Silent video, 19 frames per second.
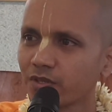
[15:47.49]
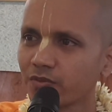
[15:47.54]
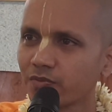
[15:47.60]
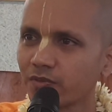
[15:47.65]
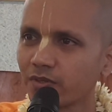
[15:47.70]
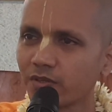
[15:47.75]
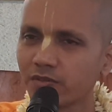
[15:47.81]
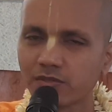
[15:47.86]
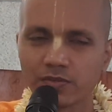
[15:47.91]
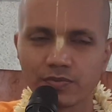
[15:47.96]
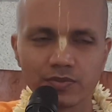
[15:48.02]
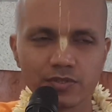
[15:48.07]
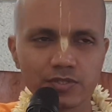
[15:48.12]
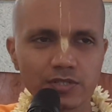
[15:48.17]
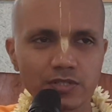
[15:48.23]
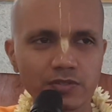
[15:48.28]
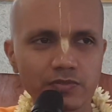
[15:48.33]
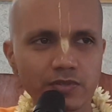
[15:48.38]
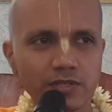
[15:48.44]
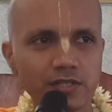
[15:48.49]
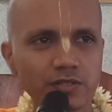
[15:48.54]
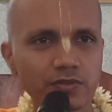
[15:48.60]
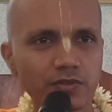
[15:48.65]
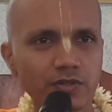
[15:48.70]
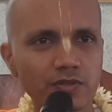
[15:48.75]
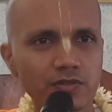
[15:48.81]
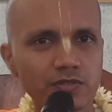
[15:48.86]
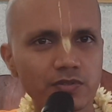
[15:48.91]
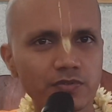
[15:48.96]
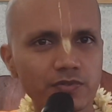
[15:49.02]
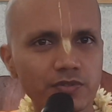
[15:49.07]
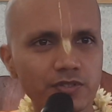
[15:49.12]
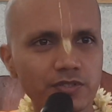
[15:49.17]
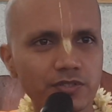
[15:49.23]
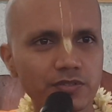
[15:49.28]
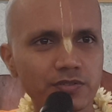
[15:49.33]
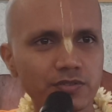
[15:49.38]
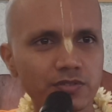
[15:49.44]
We have sufficient wealth, we have
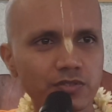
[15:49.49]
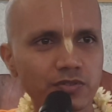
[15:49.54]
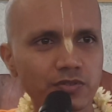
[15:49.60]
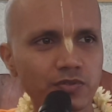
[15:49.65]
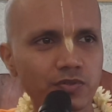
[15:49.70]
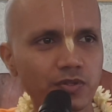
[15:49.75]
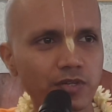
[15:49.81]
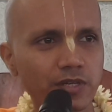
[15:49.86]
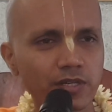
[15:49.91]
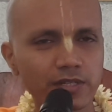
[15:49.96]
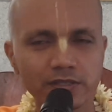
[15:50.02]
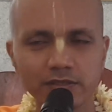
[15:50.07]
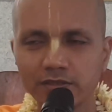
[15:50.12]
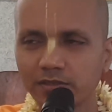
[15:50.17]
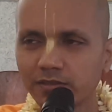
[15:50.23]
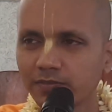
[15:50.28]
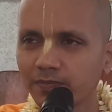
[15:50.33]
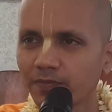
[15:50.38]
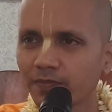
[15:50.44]
sufficient good health,